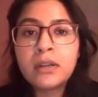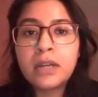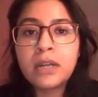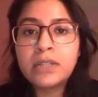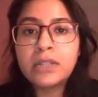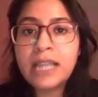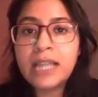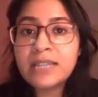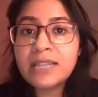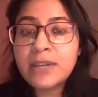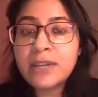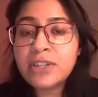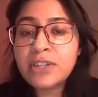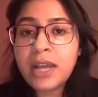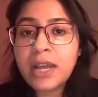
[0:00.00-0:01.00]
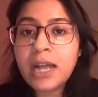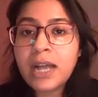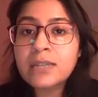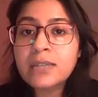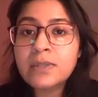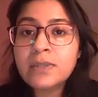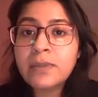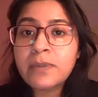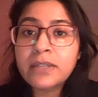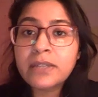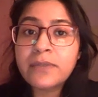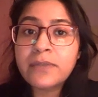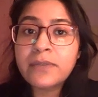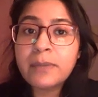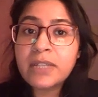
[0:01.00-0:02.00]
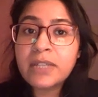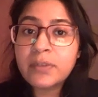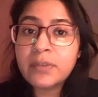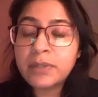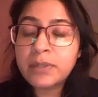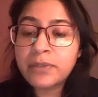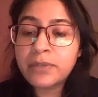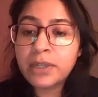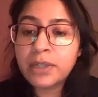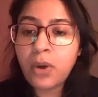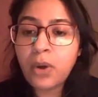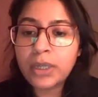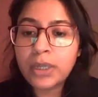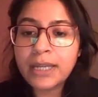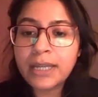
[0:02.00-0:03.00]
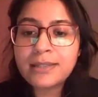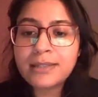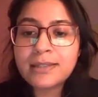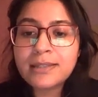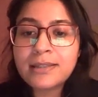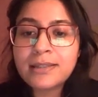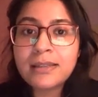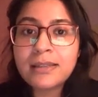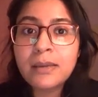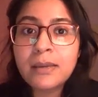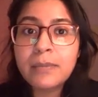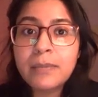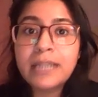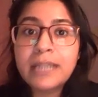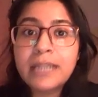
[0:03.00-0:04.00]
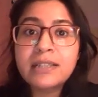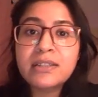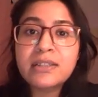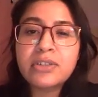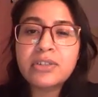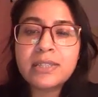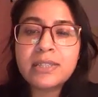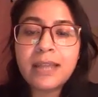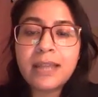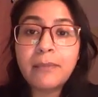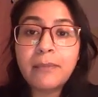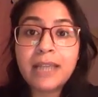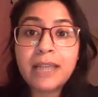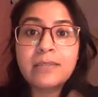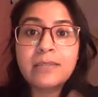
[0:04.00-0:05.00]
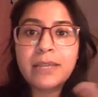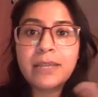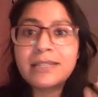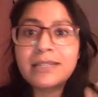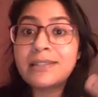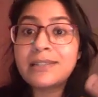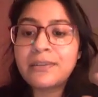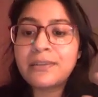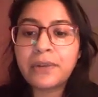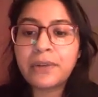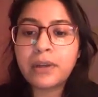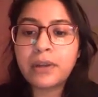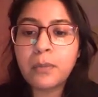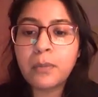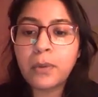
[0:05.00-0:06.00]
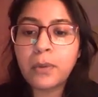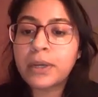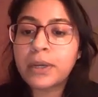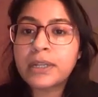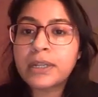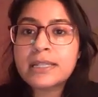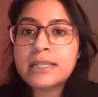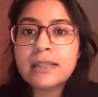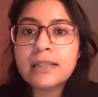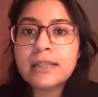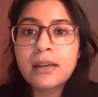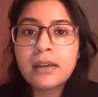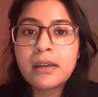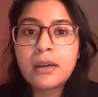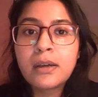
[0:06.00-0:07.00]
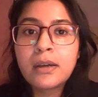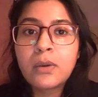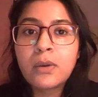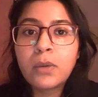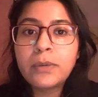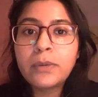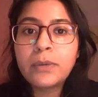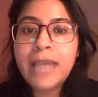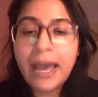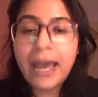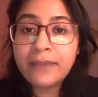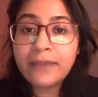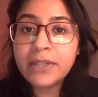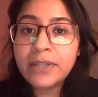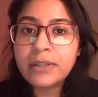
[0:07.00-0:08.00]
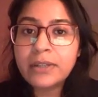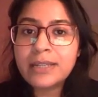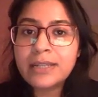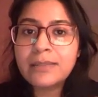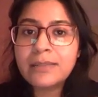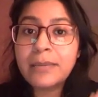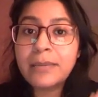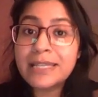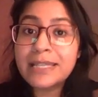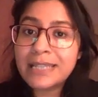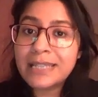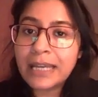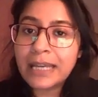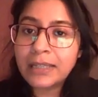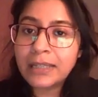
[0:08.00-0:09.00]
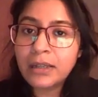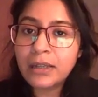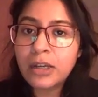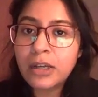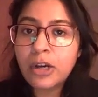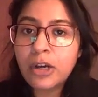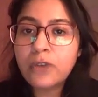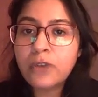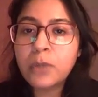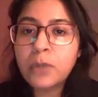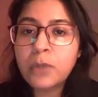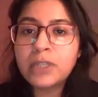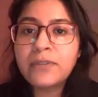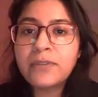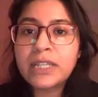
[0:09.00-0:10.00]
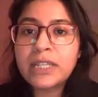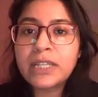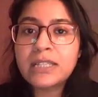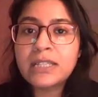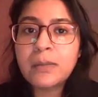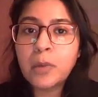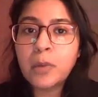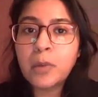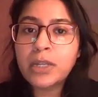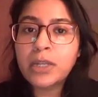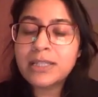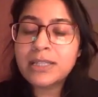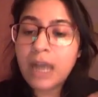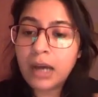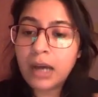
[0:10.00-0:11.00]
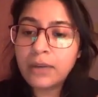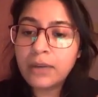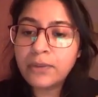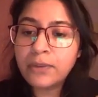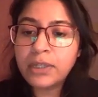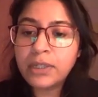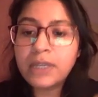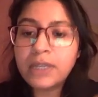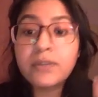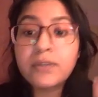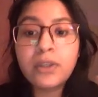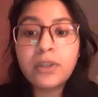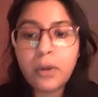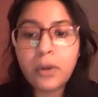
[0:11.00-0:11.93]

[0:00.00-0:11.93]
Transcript: Now, the next question I asked was whether females from different contexts make decisions that maximize these different components. What we have here is a baseline of what the fitness components are for a given